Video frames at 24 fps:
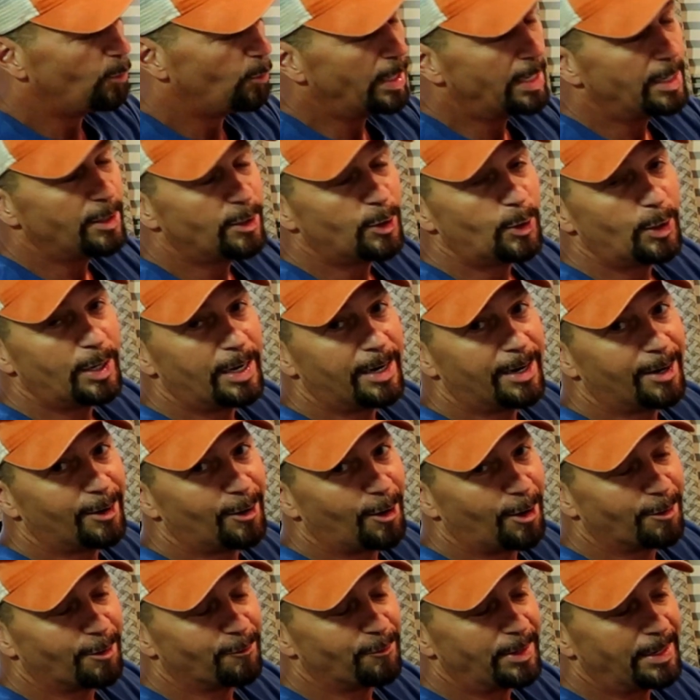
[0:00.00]
we can do it in an
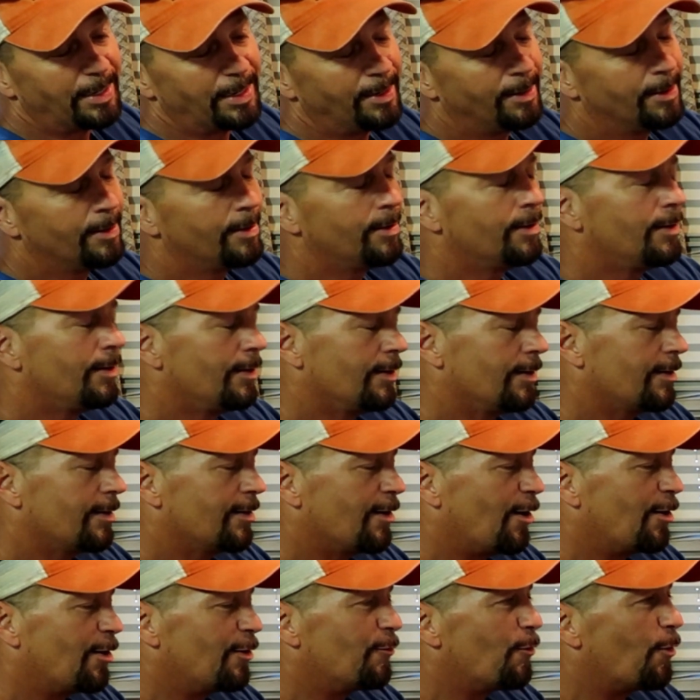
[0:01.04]
RV,
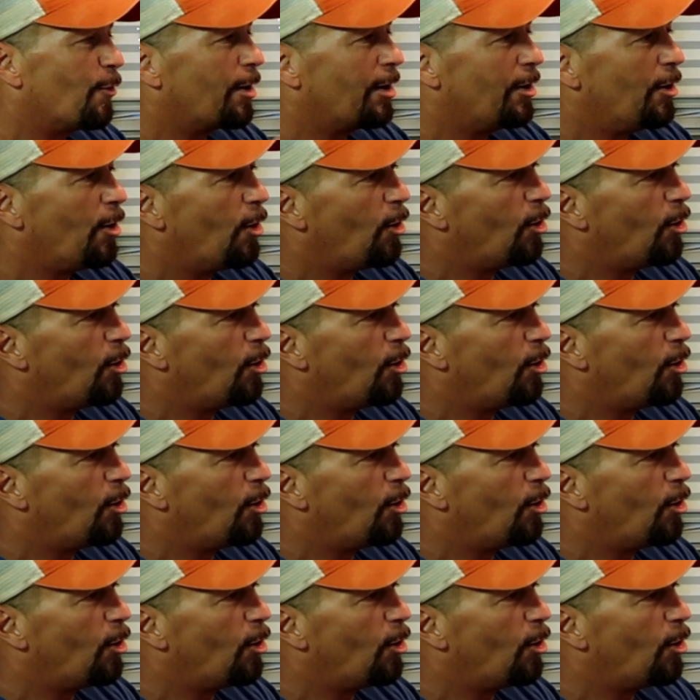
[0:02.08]
carnivore at